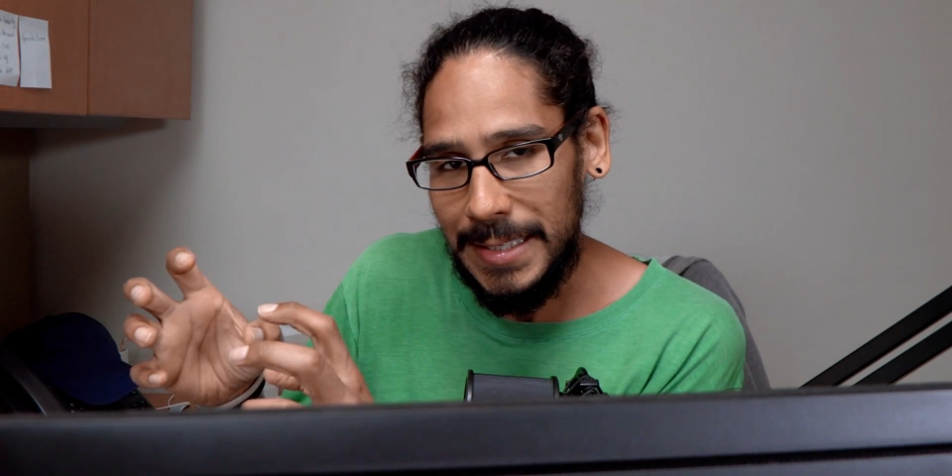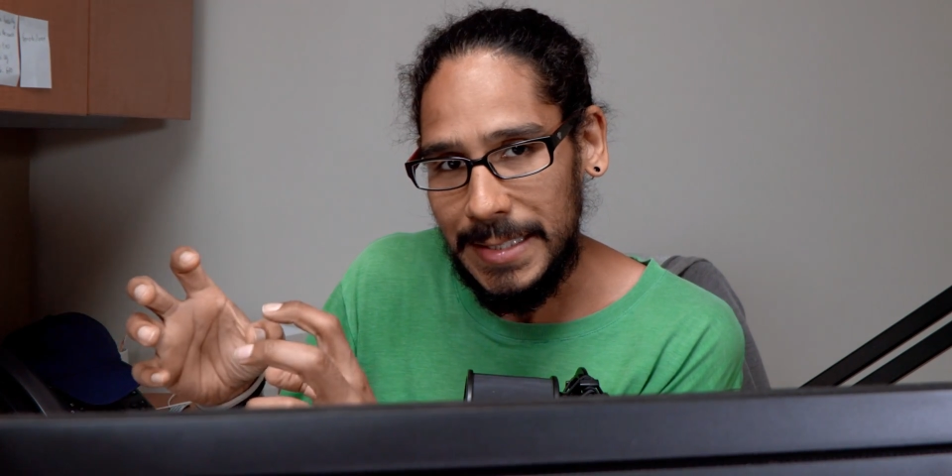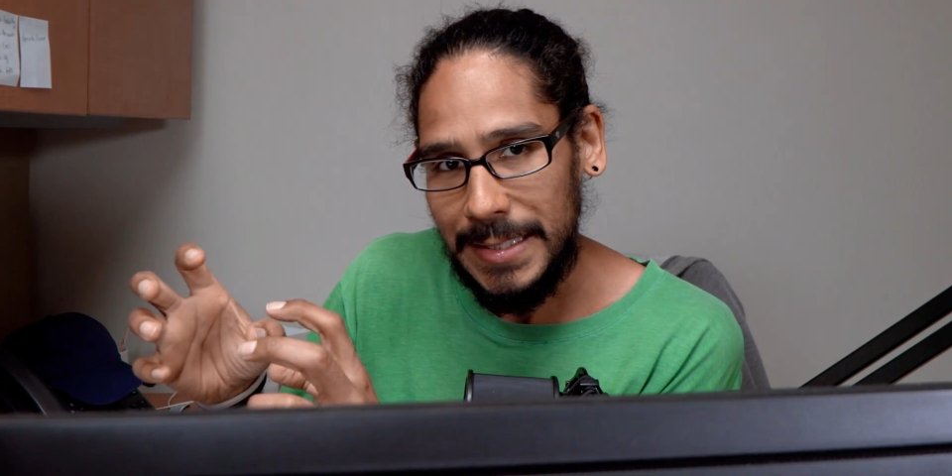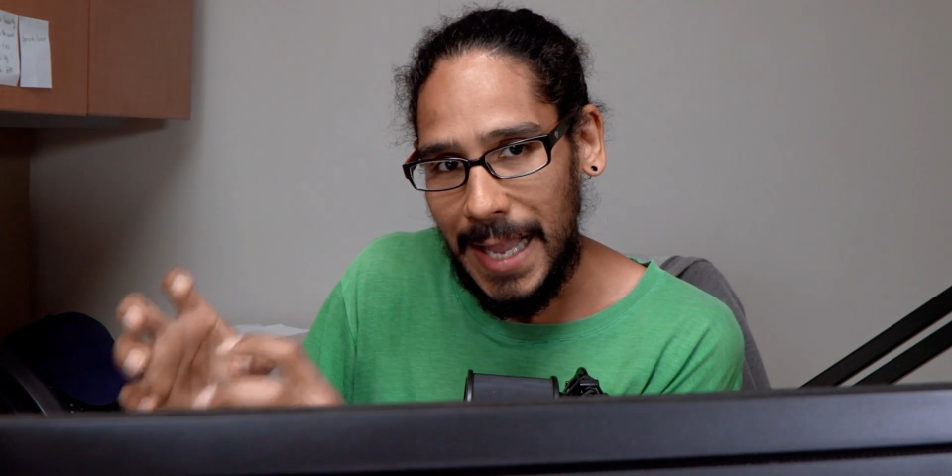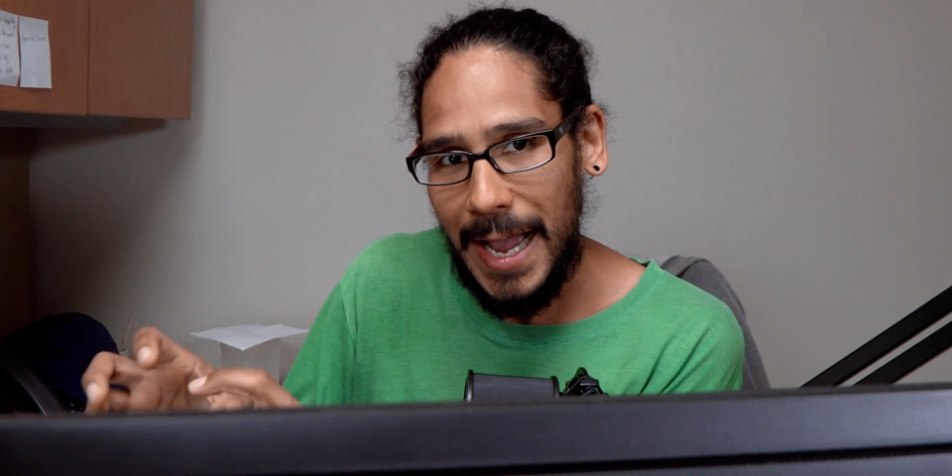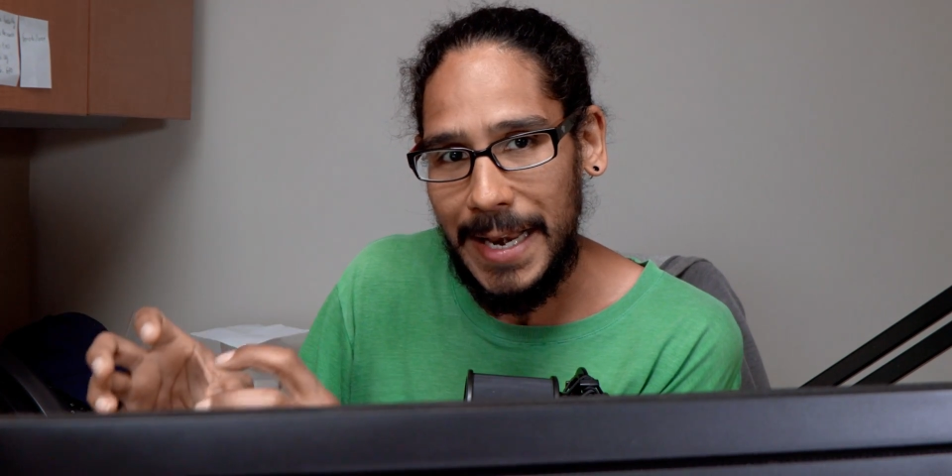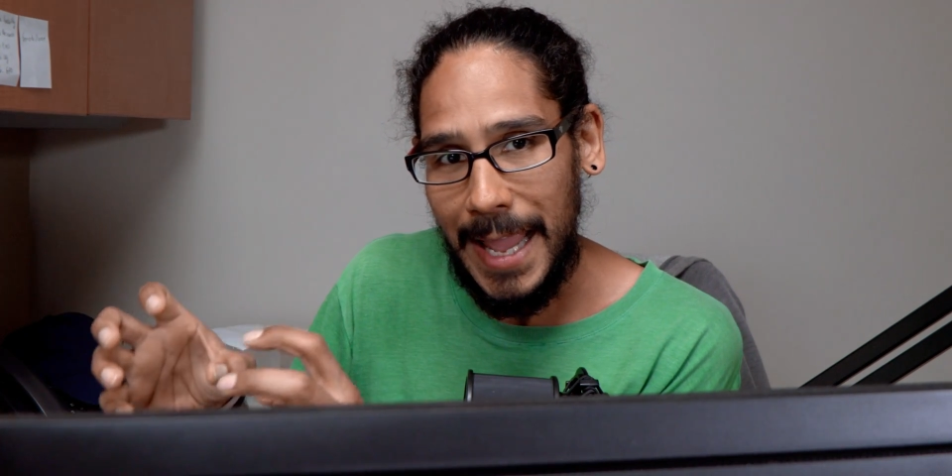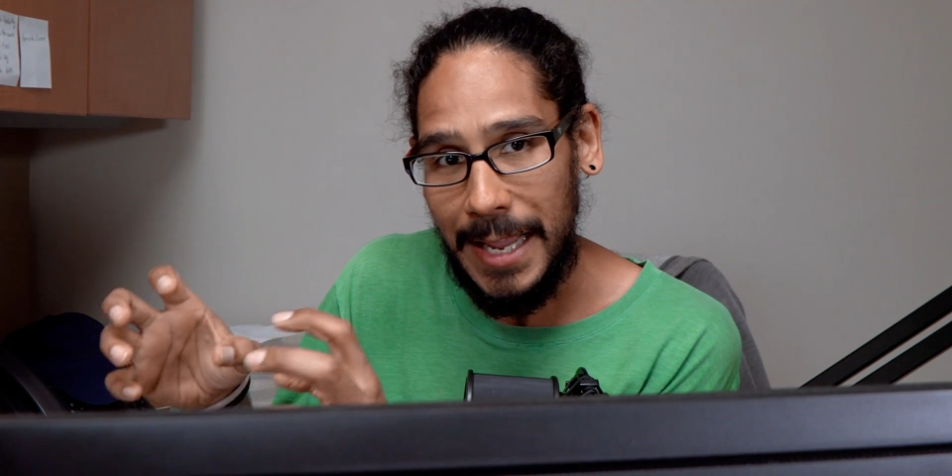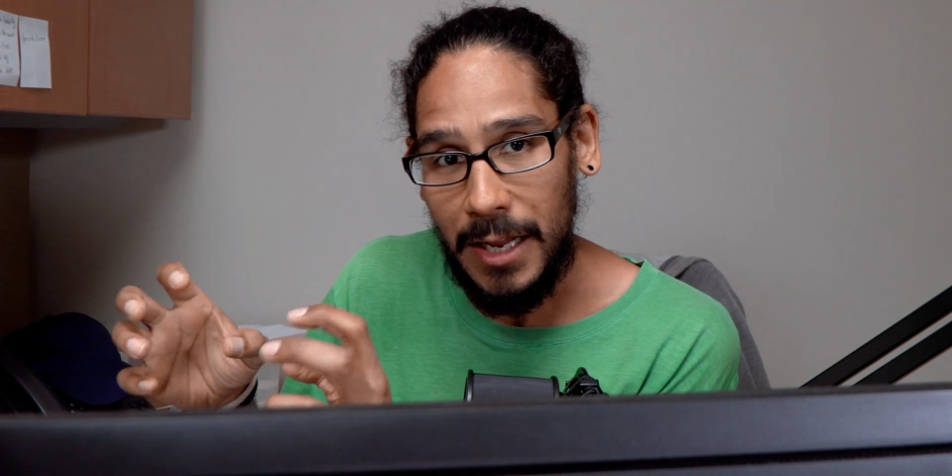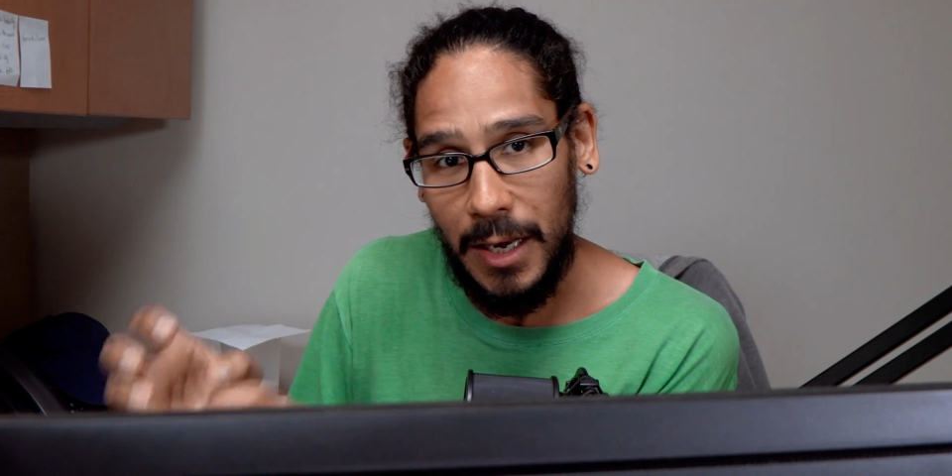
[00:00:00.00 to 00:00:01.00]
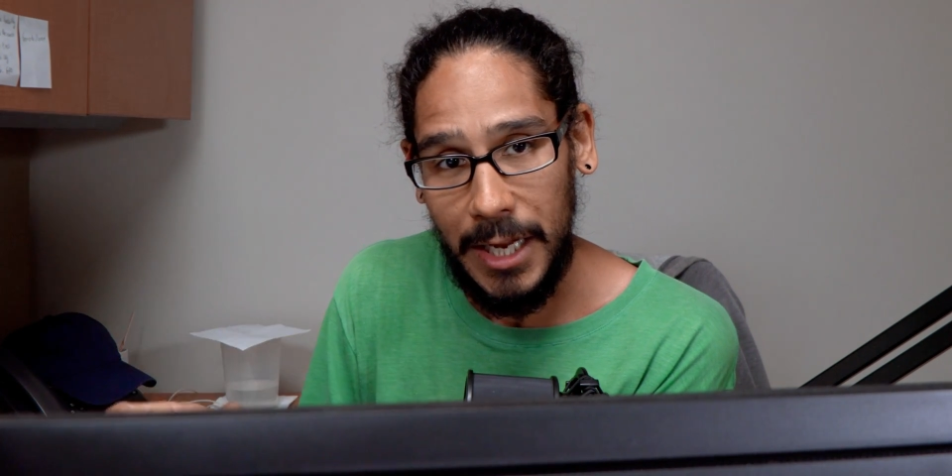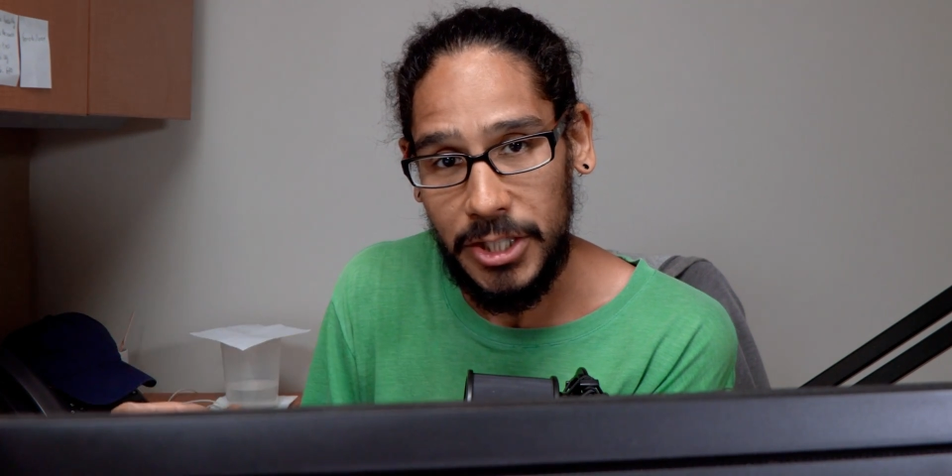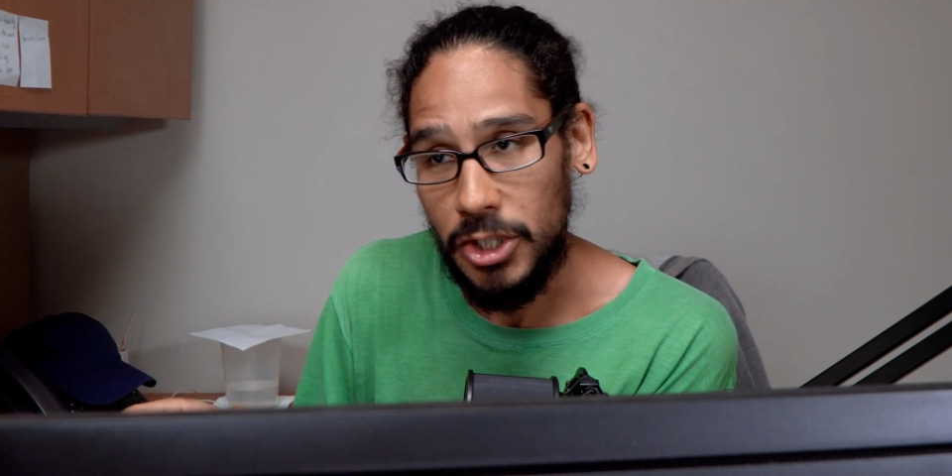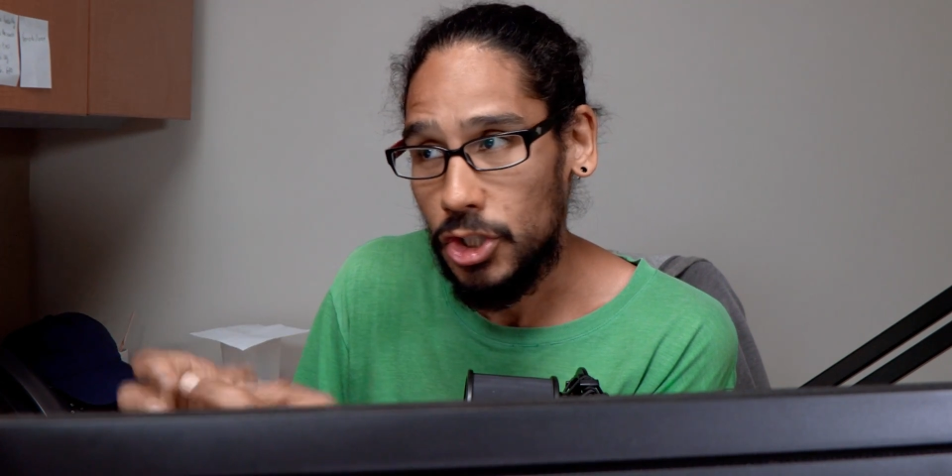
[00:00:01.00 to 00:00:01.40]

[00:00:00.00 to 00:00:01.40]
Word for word: inside a collection.